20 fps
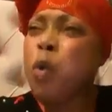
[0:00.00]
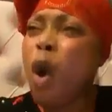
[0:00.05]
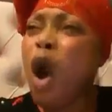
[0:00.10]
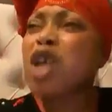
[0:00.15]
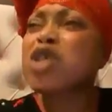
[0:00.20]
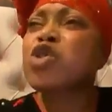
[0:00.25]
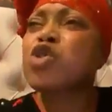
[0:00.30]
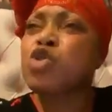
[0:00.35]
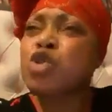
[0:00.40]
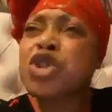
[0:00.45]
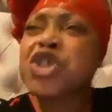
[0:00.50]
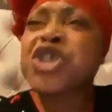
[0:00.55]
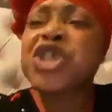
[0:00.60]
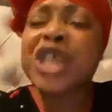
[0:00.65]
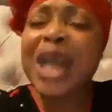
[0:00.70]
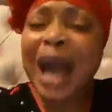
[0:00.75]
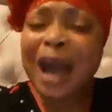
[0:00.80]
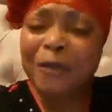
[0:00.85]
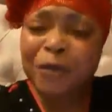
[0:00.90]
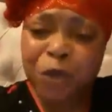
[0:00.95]
What could
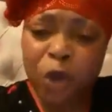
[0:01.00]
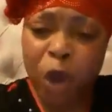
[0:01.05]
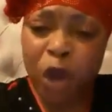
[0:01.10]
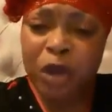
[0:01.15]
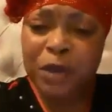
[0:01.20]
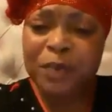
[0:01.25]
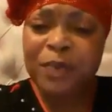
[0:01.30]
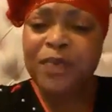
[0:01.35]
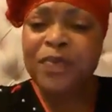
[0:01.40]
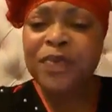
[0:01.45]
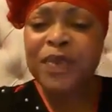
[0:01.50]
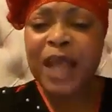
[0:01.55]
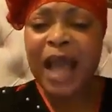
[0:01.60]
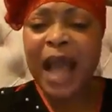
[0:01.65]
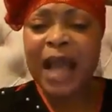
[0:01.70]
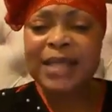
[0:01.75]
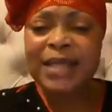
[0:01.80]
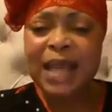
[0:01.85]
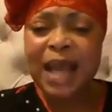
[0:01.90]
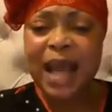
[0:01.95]
she have done?
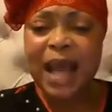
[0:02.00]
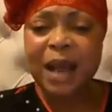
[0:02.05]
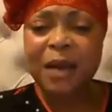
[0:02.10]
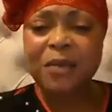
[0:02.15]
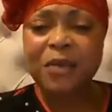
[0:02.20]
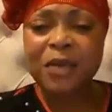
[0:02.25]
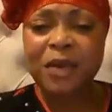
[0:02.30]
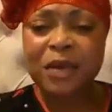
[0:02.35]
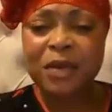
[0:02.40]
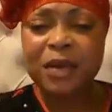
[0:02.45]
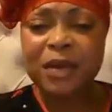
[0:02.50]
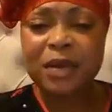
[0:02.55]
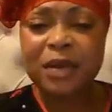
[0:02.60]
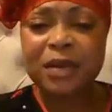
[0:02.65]
As okay.